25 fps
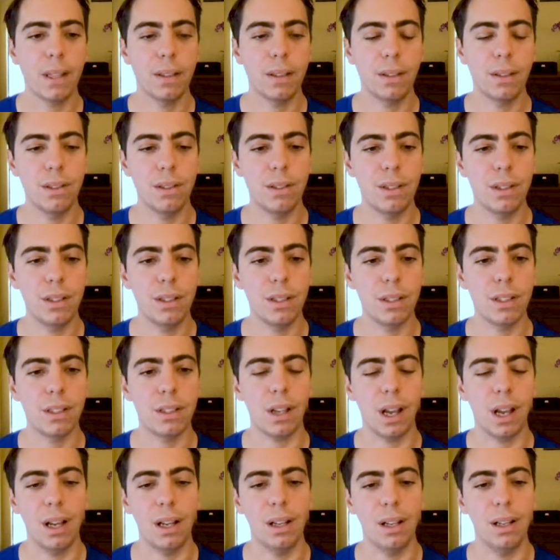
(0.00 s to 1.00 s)
This is
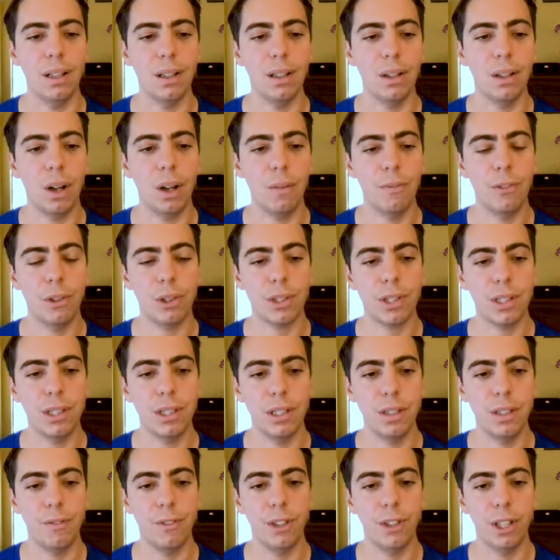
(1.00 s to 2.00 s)

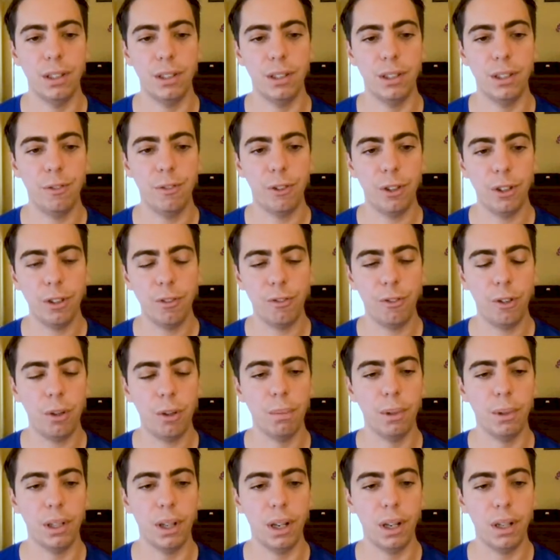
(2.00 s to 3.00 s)
obviously very different
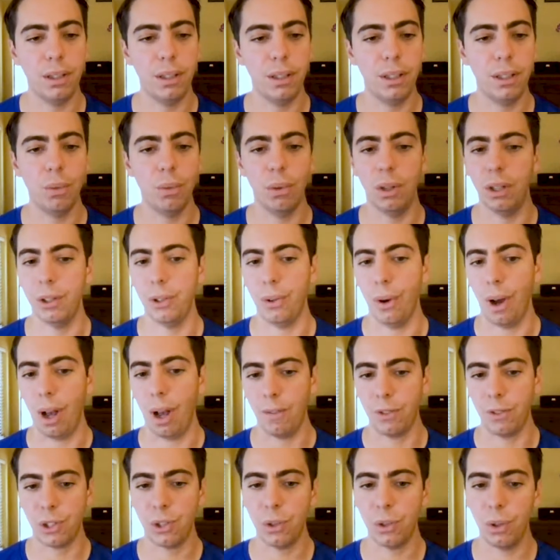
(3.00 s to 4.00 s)
from reality where you
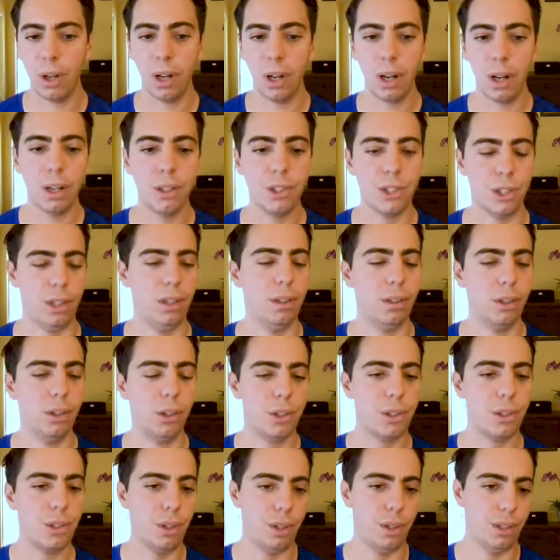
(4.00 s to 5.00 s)
have storage and
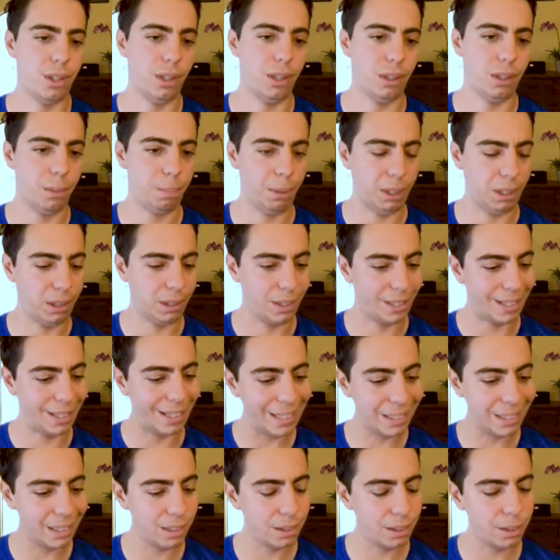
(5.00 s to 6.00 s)
clusters are typically
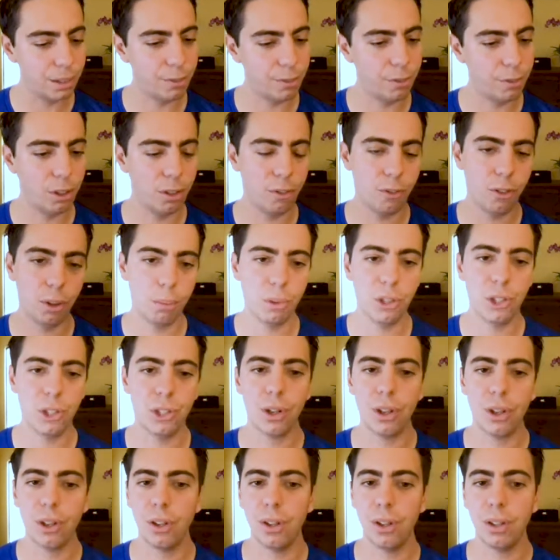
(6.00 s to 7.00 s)
slightly different from each
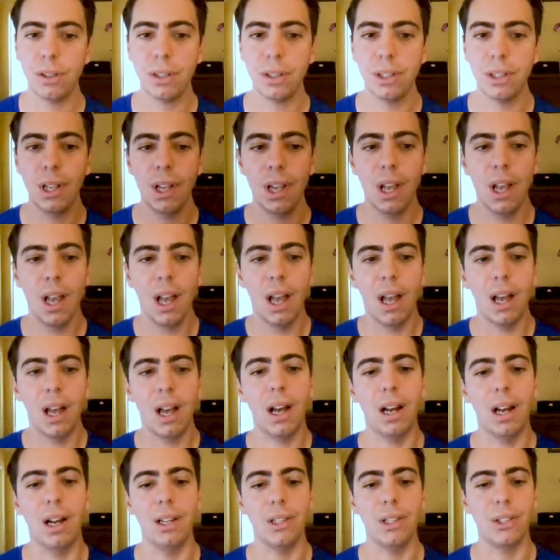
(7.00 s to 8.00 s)
other.
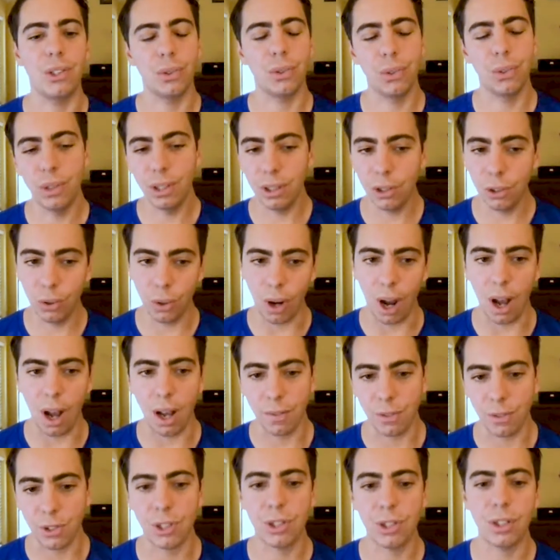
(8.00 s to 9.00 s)
So you need to
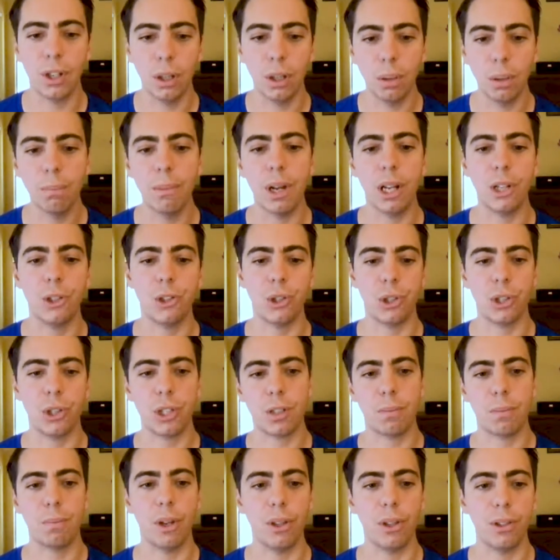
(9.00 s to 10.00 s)
have some
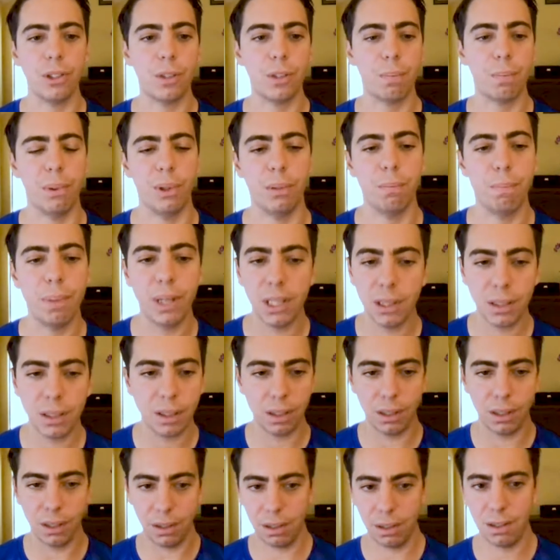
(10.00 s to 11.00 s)
adjustments, but
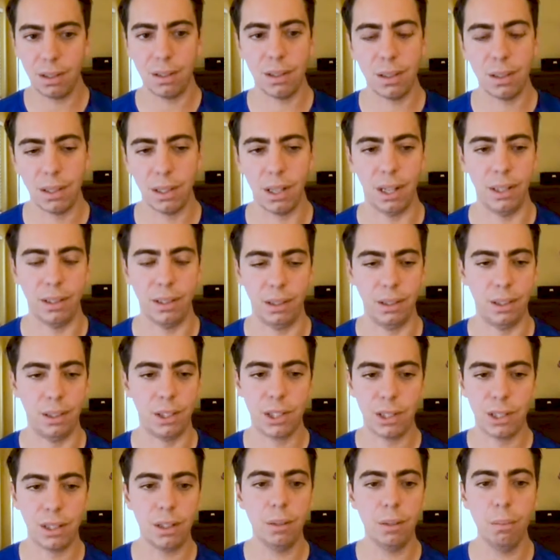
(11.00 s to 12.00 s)
basically this is the idea. It's
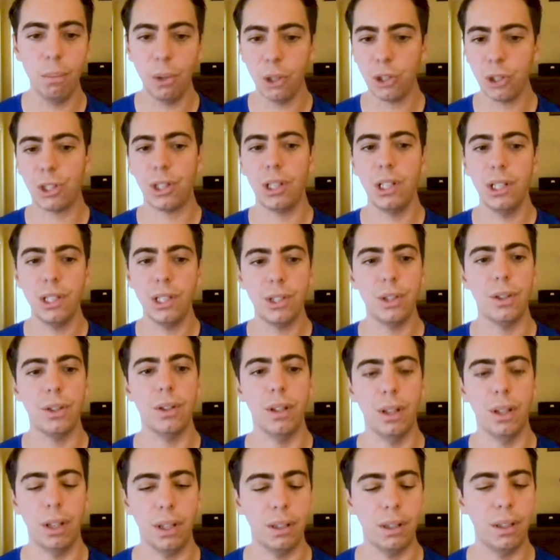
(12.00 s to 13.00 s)
still much easier
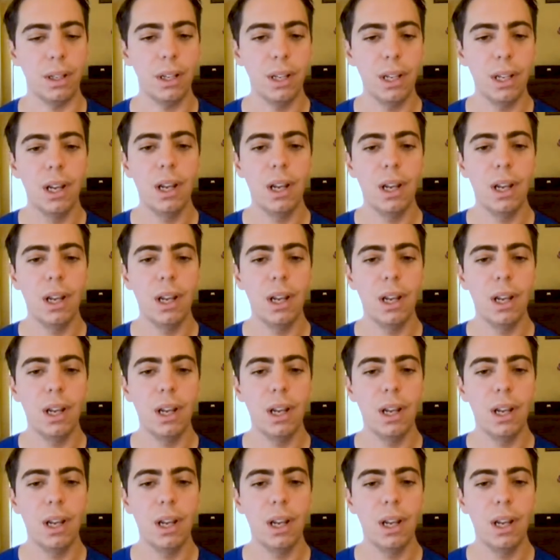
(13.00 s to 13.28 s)
than